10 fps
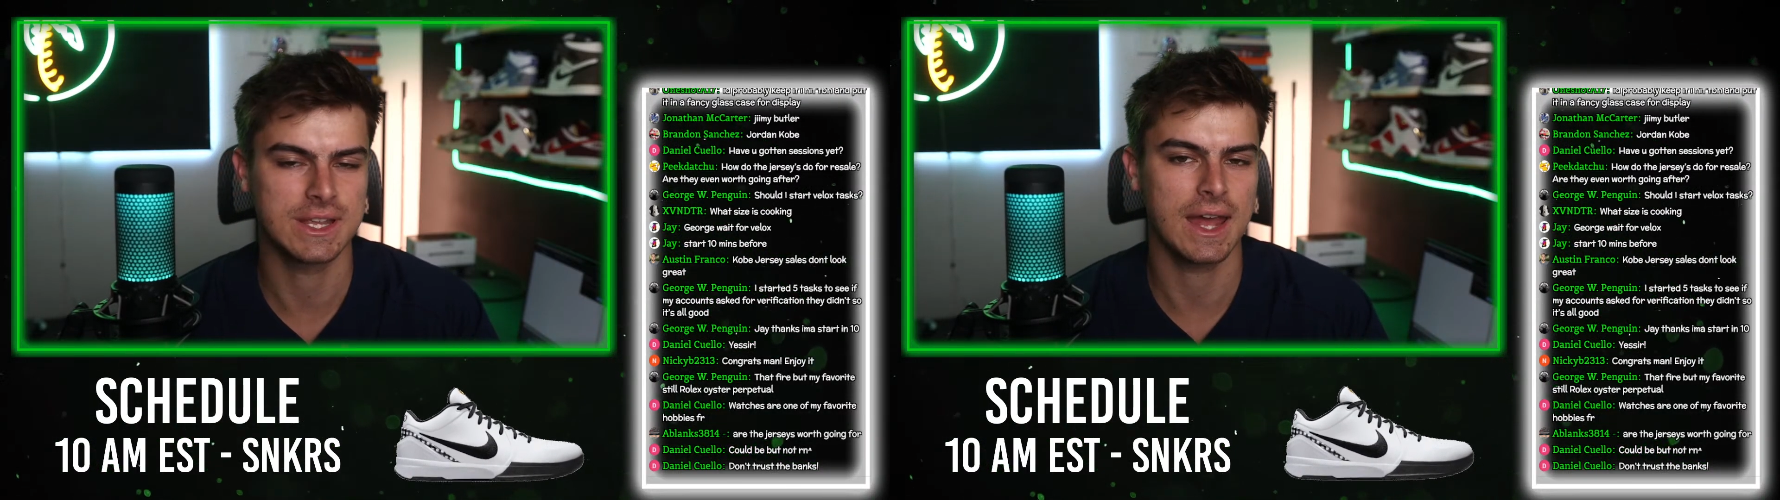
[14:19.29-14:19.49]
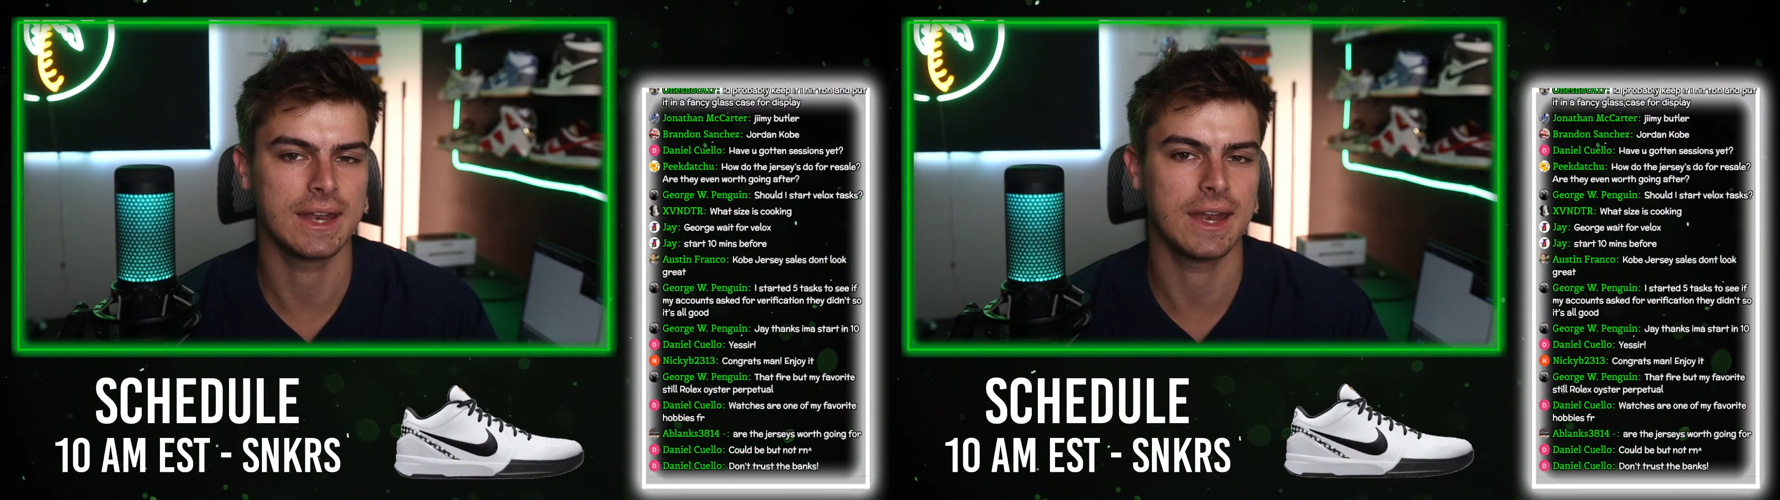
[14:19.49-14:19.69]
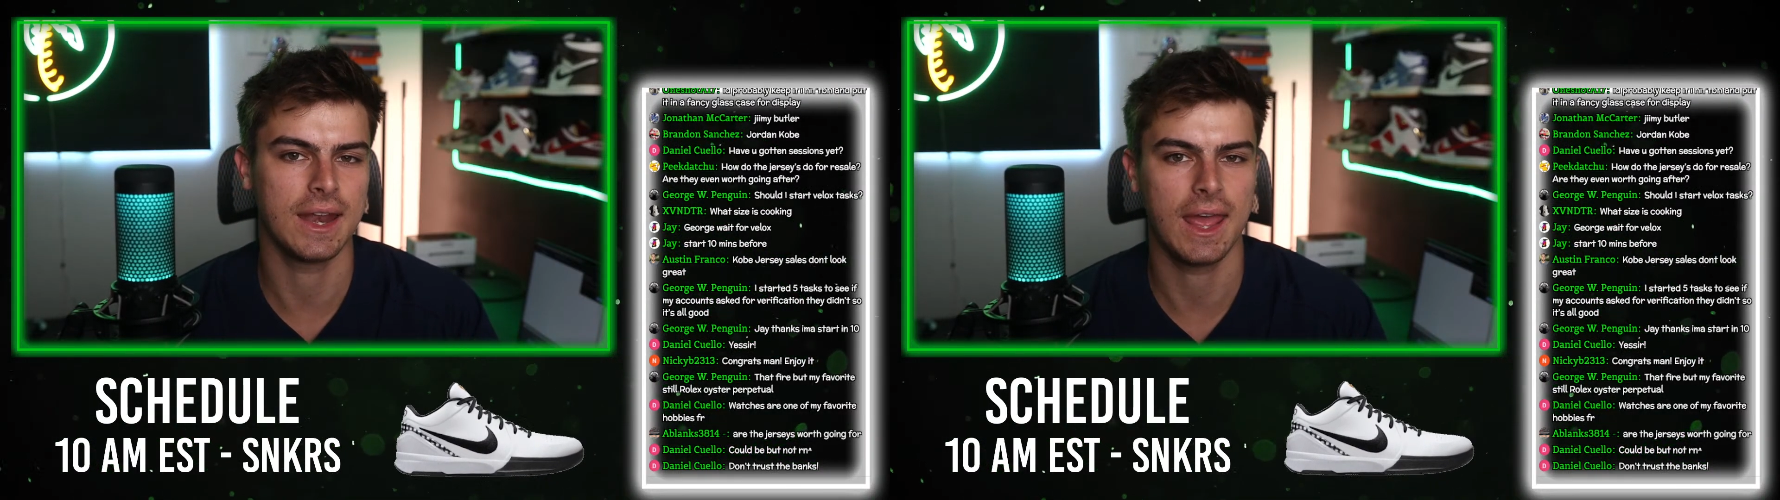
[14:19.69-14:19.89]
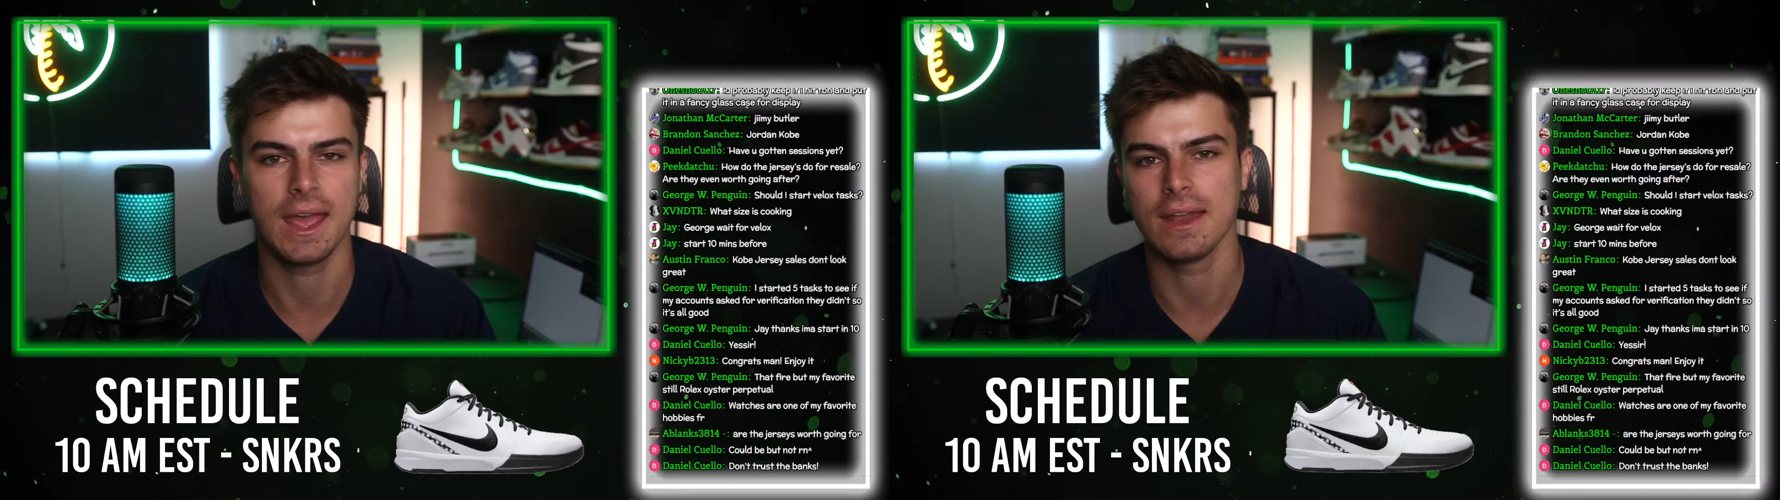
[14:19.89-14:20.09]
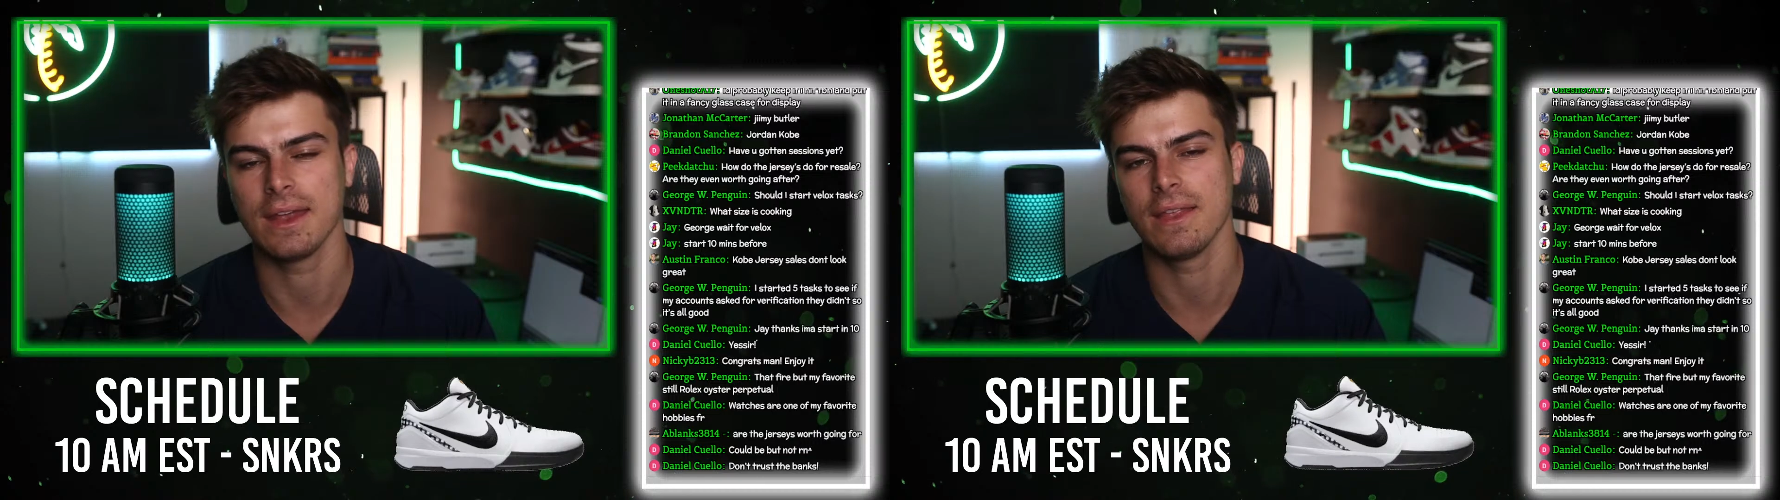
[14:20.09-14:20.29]
get it in
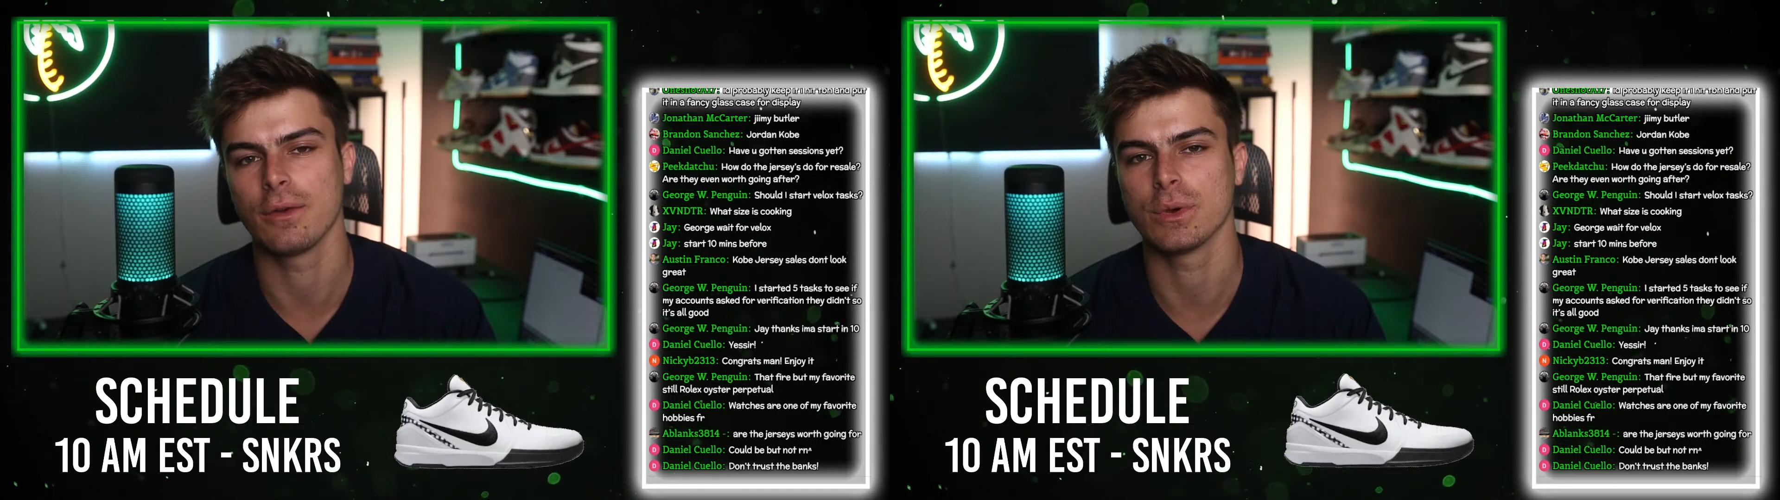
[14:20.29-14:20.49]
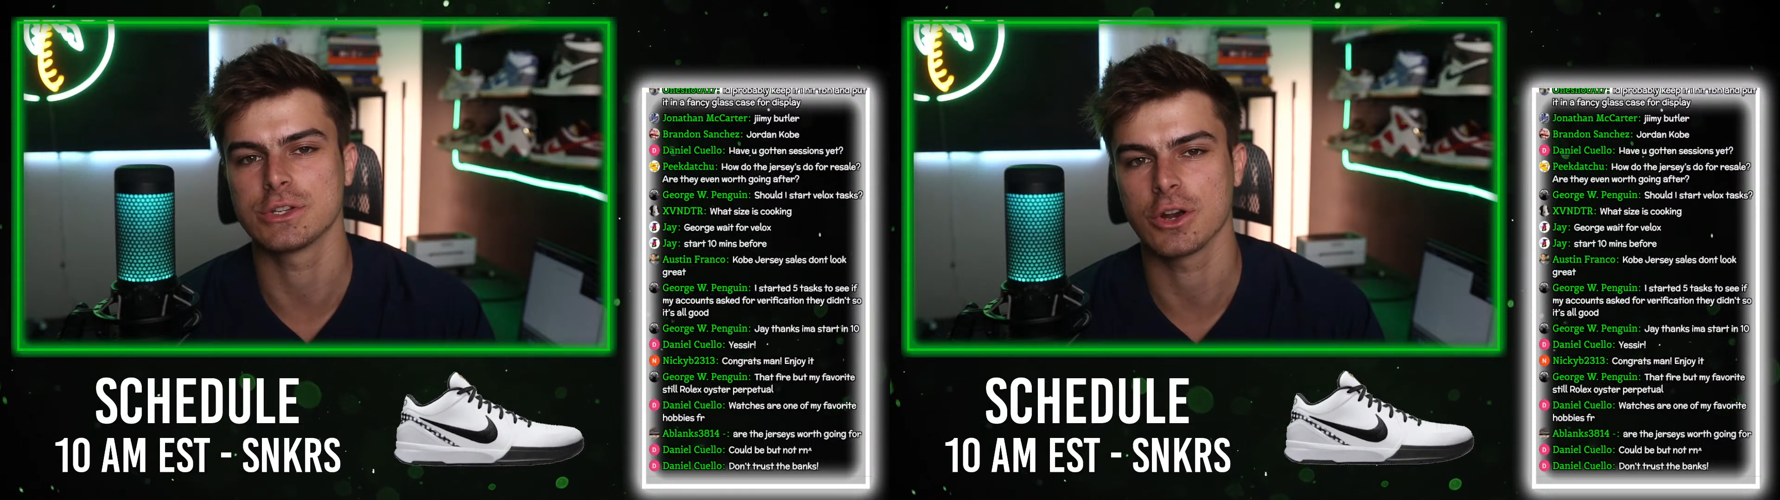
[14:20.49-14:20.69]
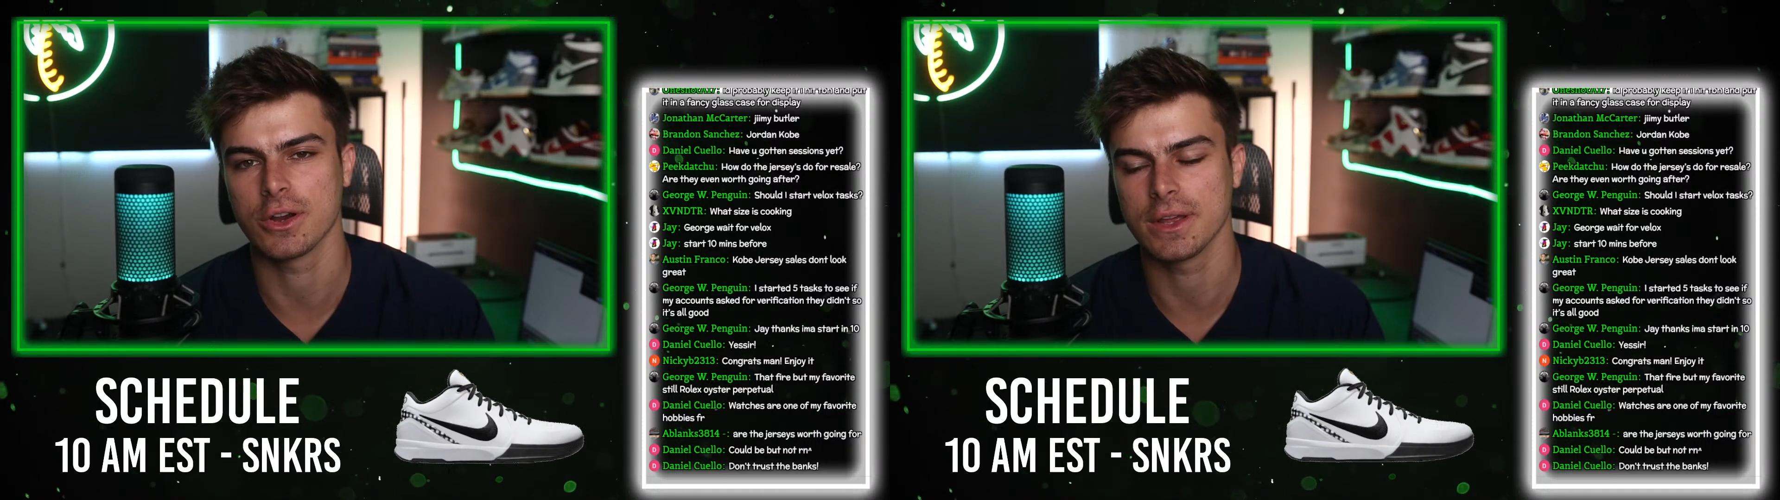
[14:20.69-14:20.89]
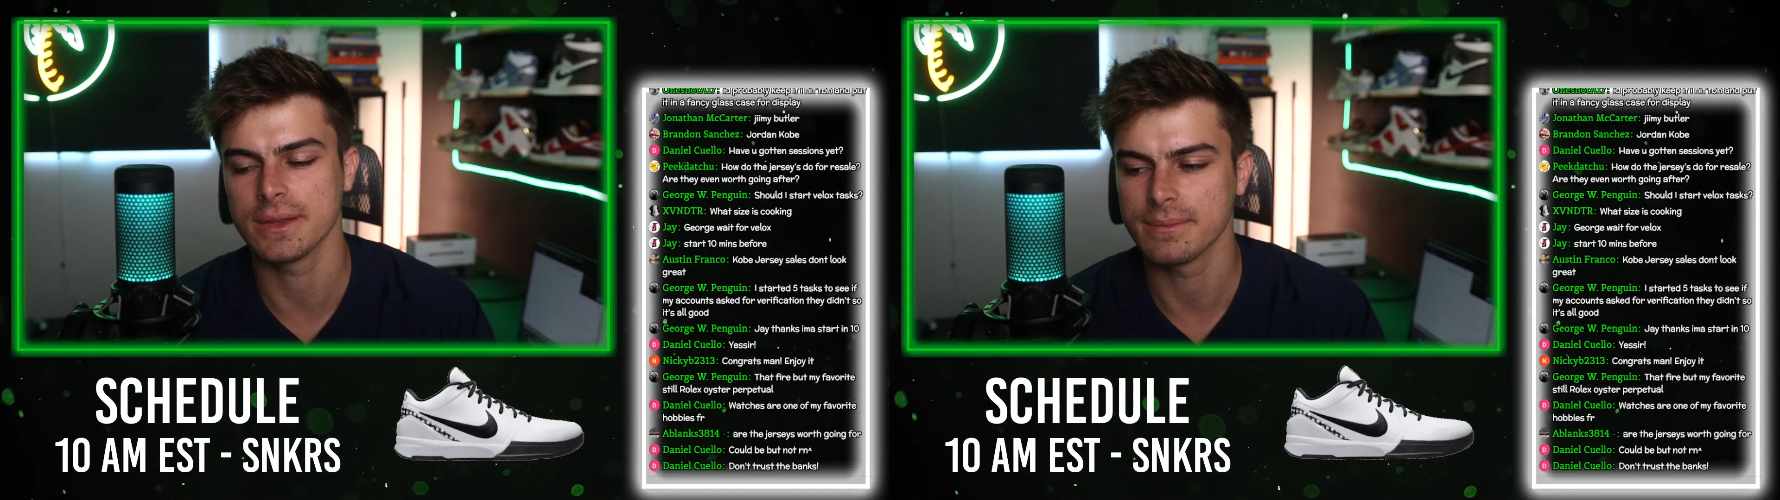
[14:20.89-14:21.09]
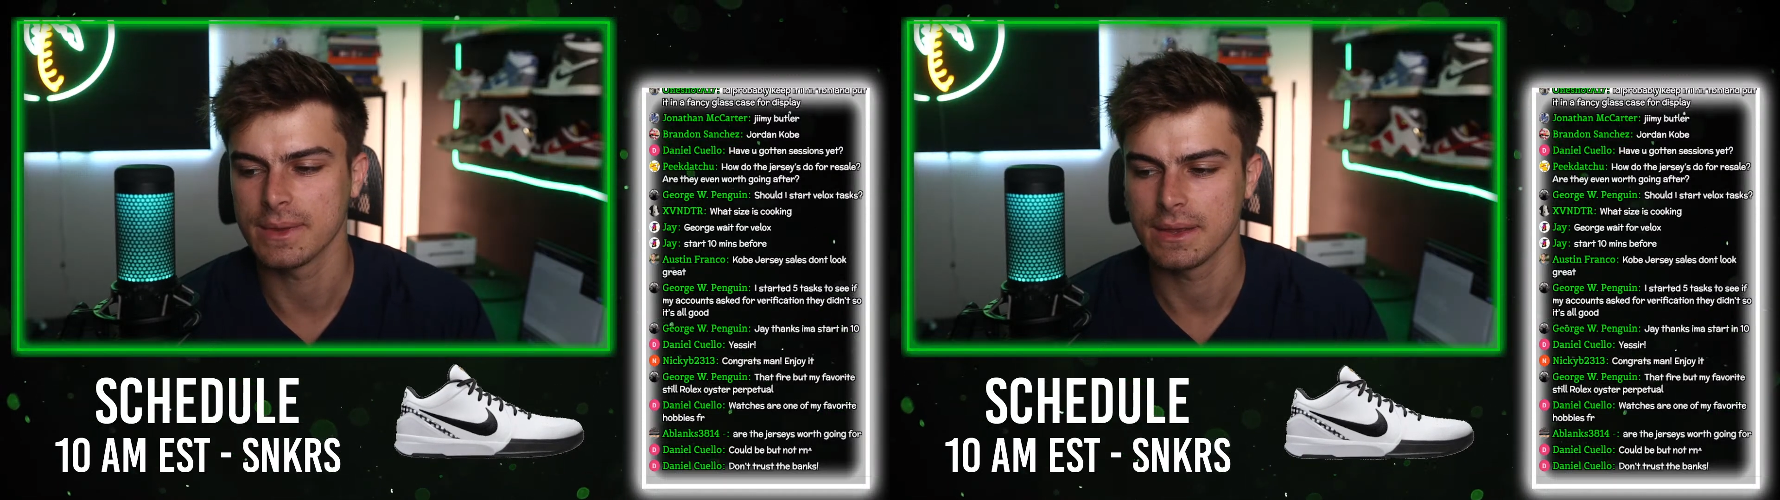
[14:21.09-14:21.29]
hand and then return it.